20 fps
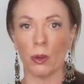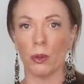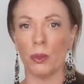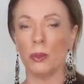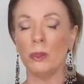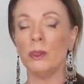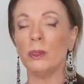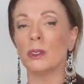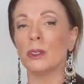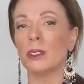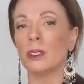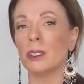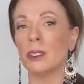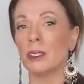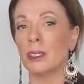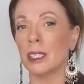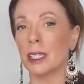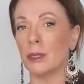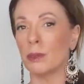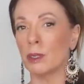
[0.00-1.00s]
Or
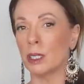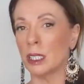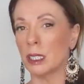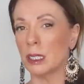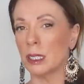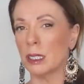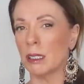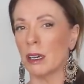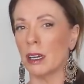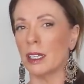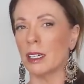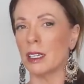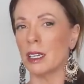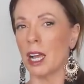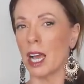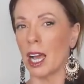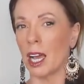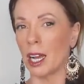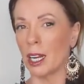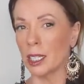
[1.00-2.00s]
they will incite an
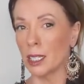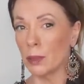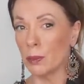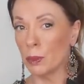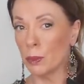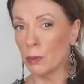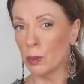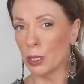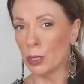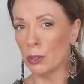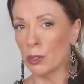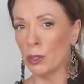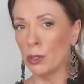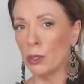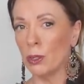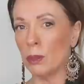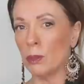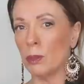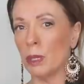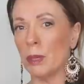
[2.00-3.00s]
argument with
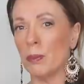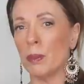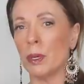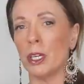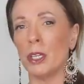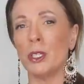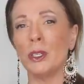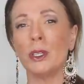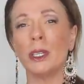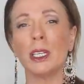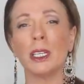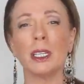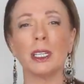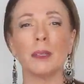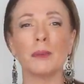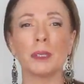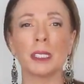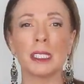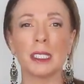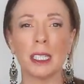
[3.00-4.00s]
you whereby you get
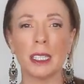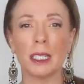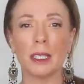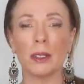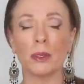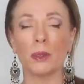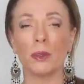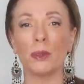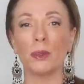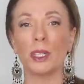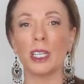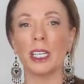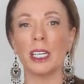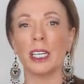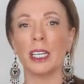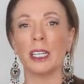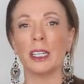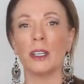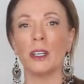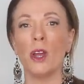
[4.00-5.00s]
upset and hook
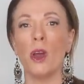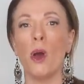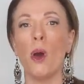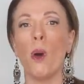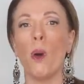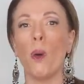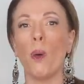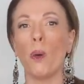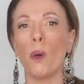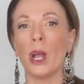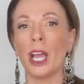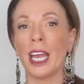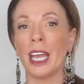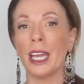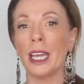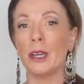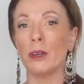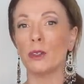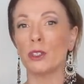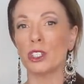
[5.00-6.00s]
in, or
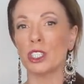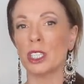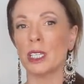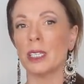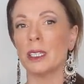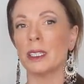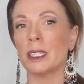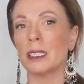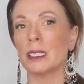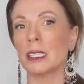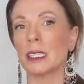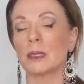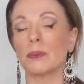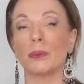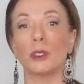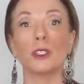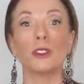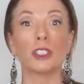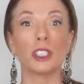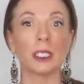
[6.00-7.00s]
he or she then
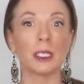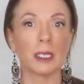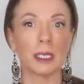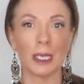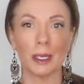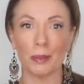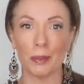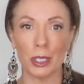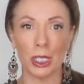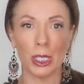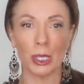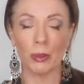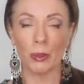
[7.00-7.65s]
smooches up to